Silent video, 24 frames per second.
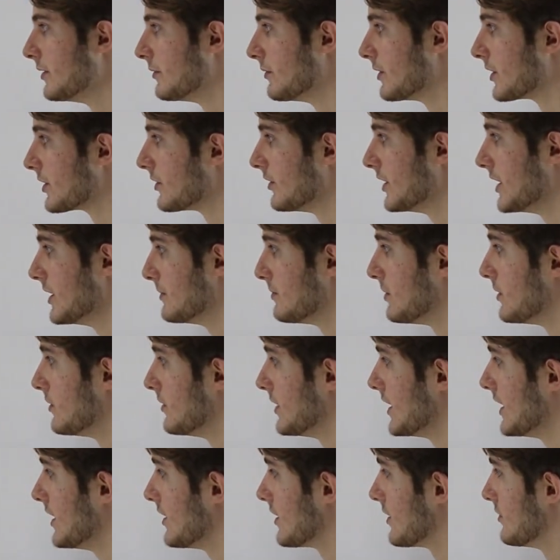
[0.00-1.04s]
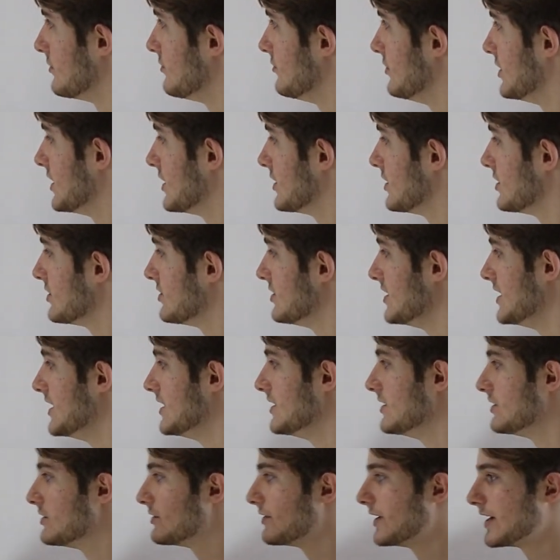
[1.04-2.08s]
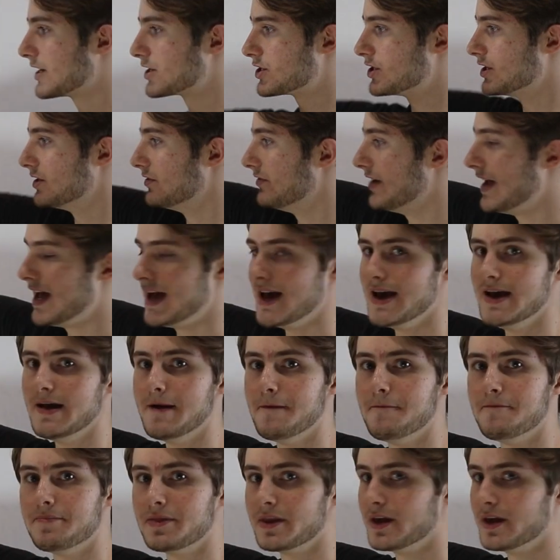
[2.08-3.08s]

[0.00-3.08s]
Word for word: we're going to point our fingers in the direction of A,